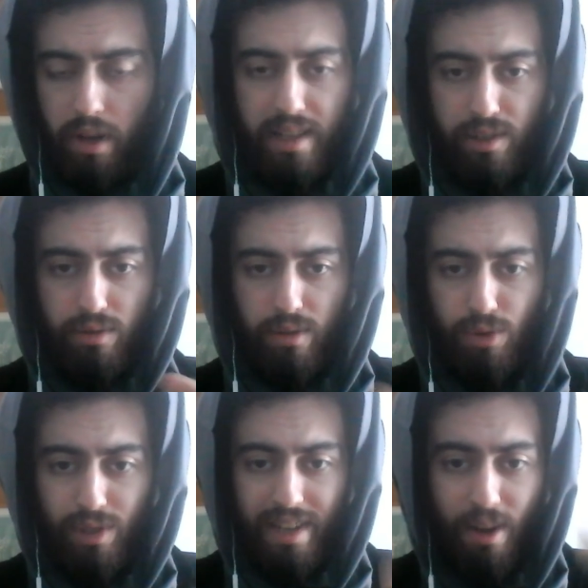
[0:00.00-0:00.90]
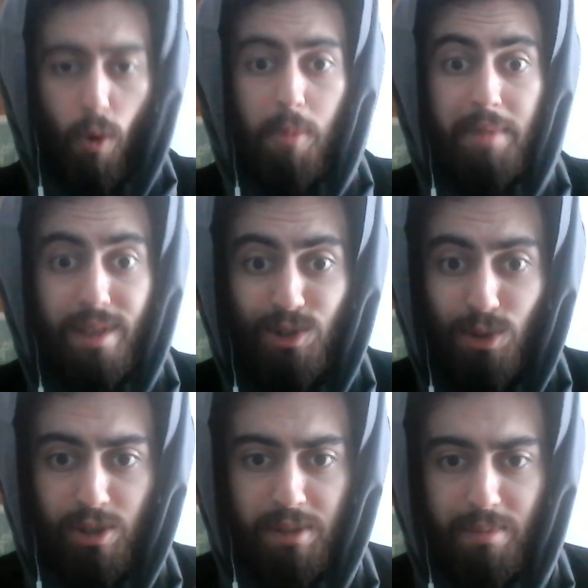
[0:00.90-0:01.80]
I guess you could say open
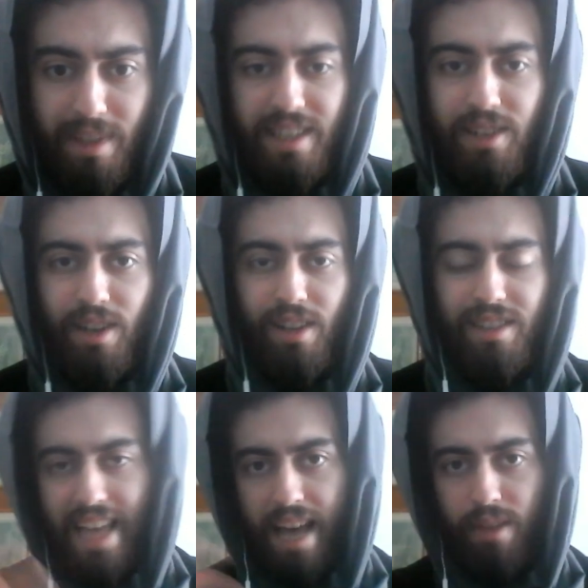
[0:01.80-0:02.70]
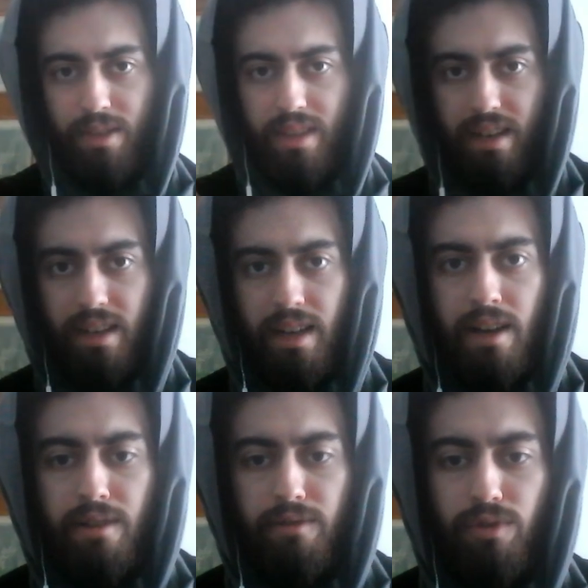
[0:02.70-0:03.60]
source materials out there
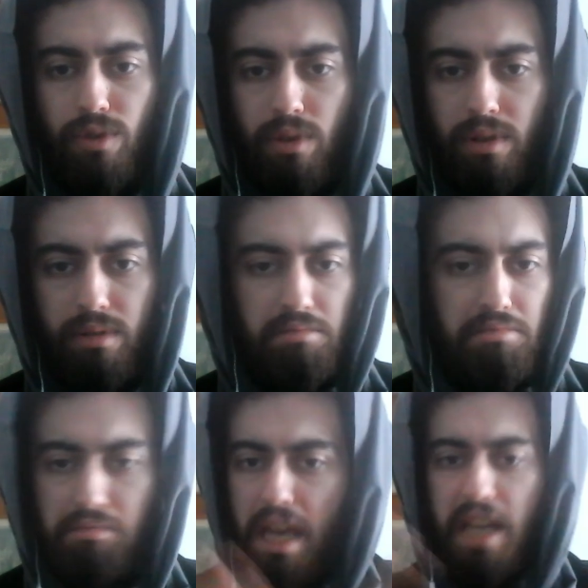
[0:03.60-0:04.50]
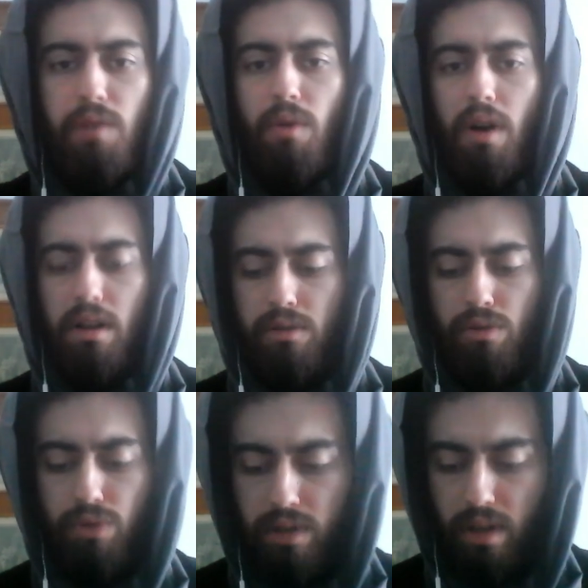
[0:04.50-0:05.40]
for anyone
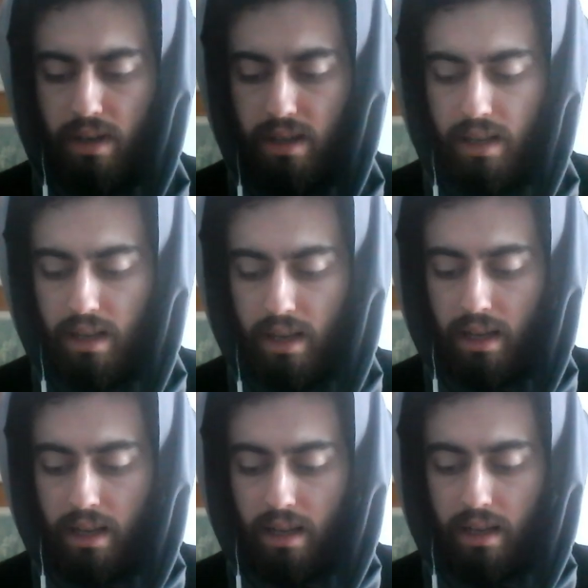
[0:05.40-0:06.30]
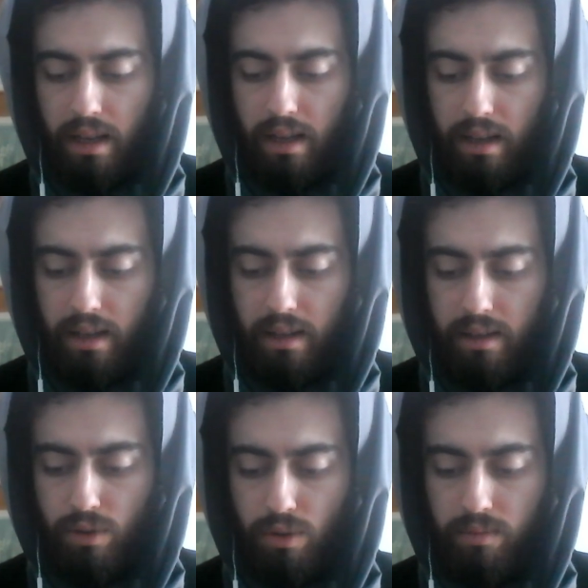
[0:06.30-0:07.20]
to study.
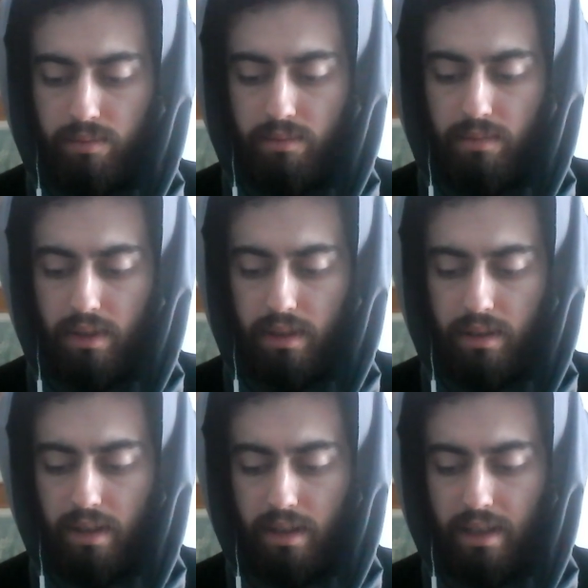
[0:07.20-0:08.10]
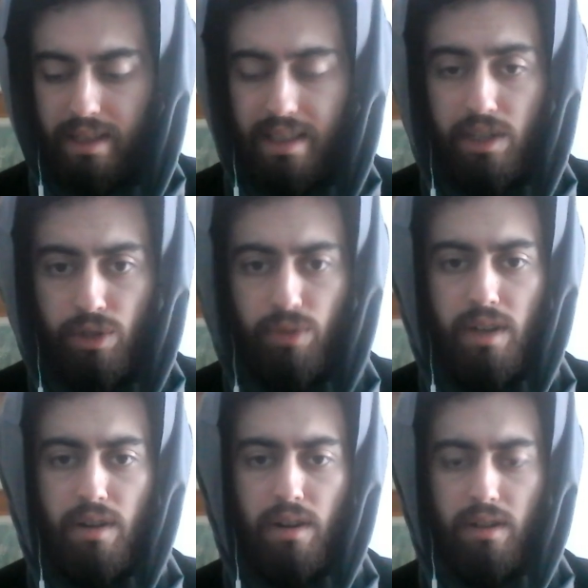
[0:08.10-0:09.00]
So in this
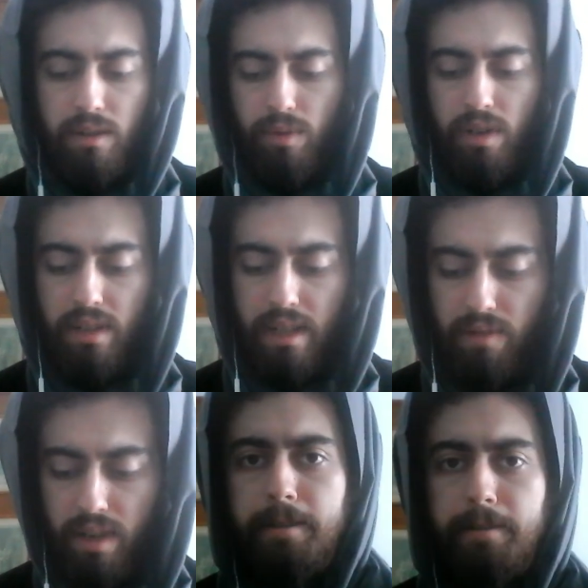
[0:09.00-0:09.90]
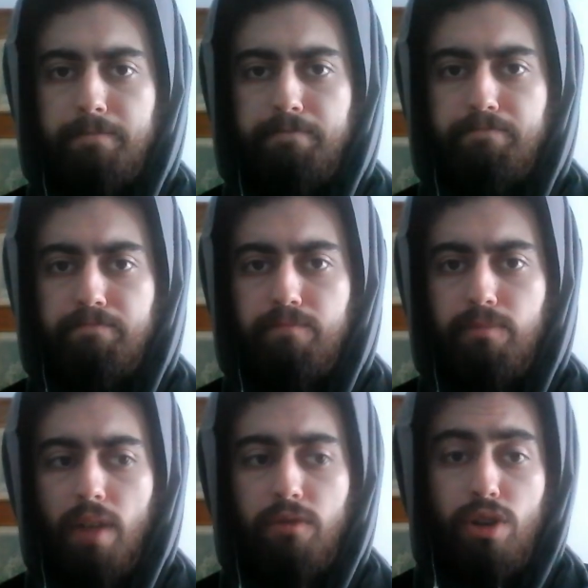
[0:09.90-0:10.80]
regard, we're living
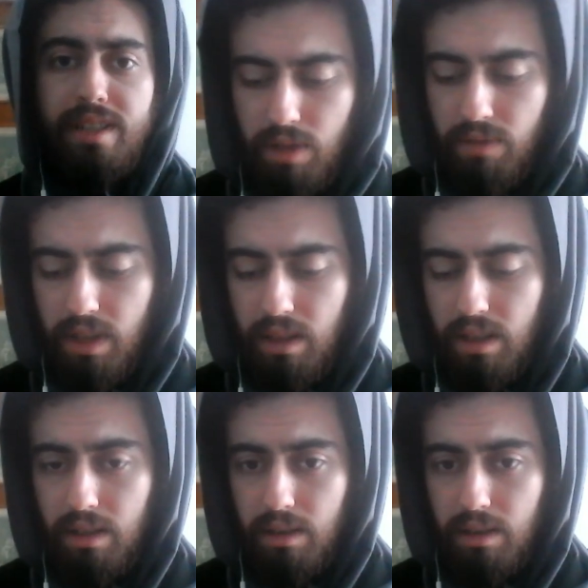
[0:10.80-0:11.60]
even